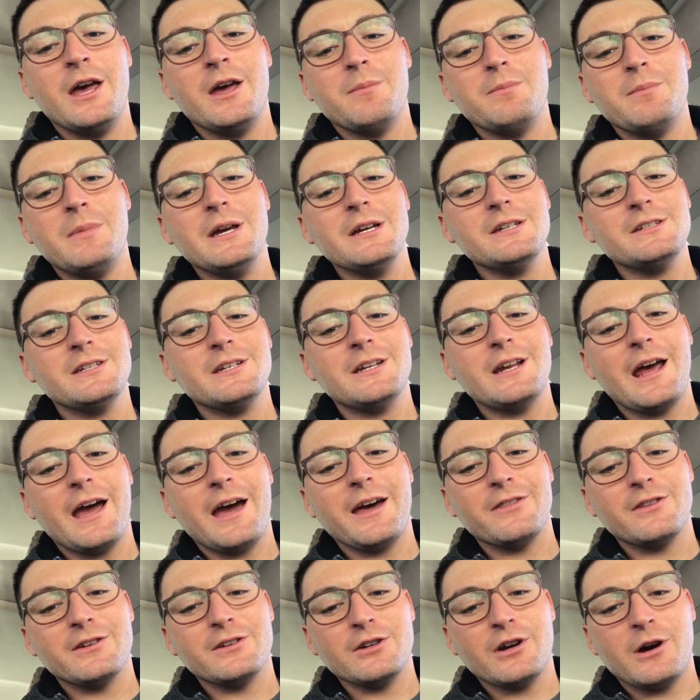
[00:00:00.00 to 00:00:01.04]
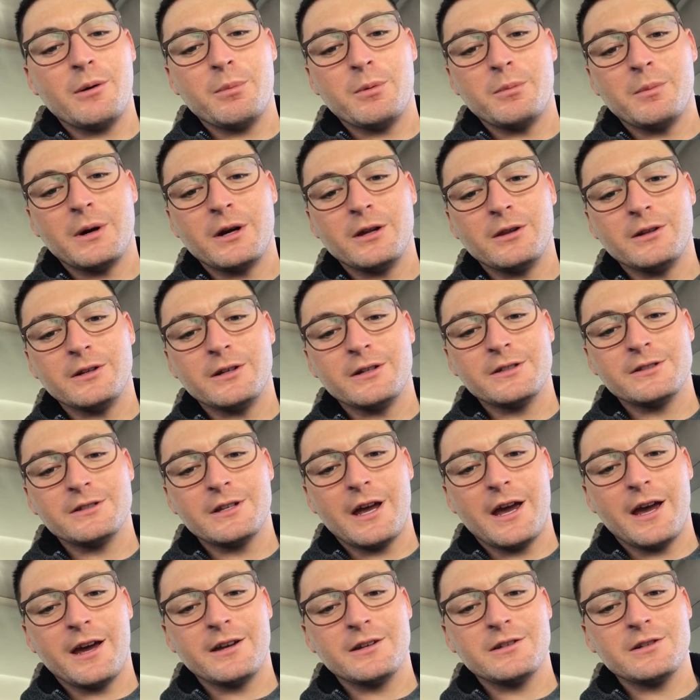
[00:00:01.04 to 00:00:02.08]
makes it at the top of my list
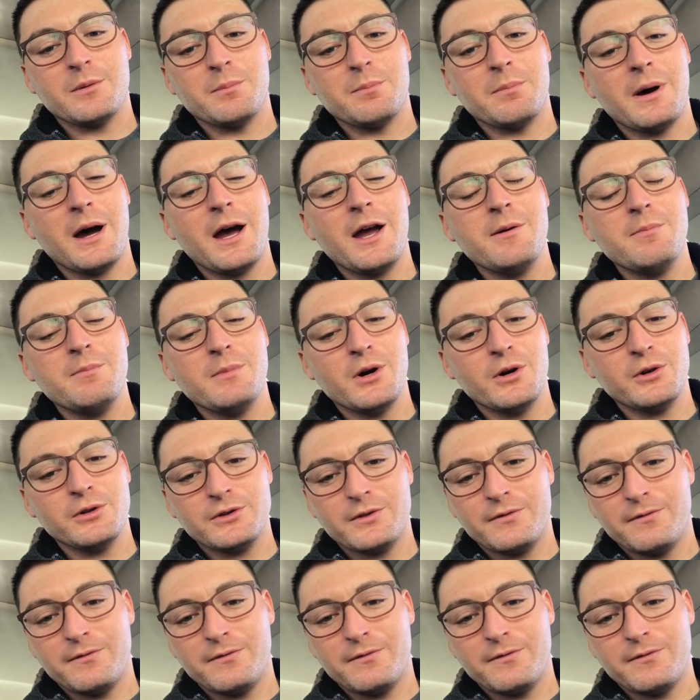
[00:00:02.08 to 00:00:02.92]
as my most